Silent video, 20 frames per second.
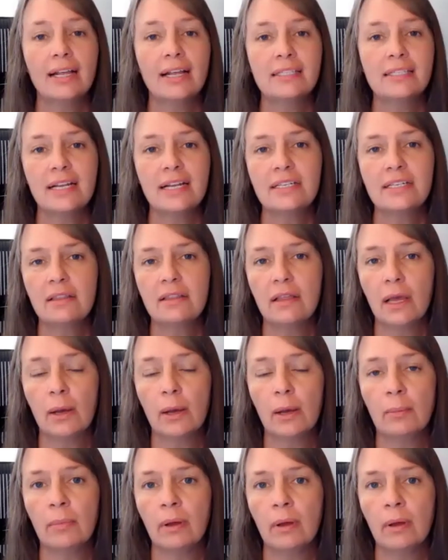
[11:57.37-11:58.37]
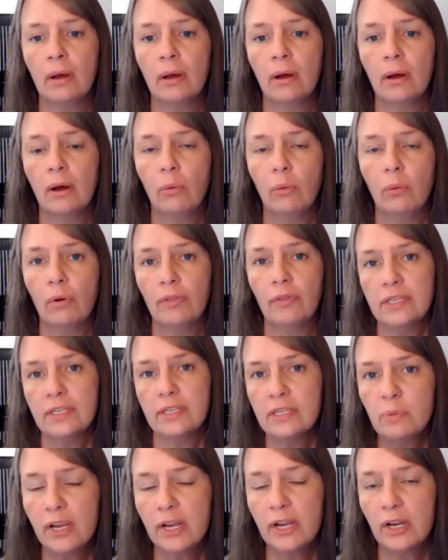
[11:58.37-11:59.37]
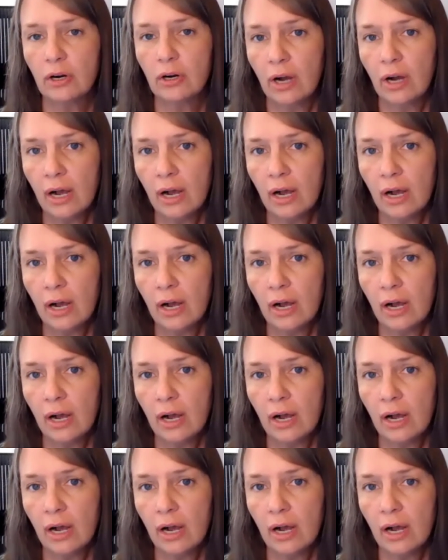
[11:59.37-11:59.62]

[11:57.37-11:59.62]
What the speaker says: had said to them, well, this is what your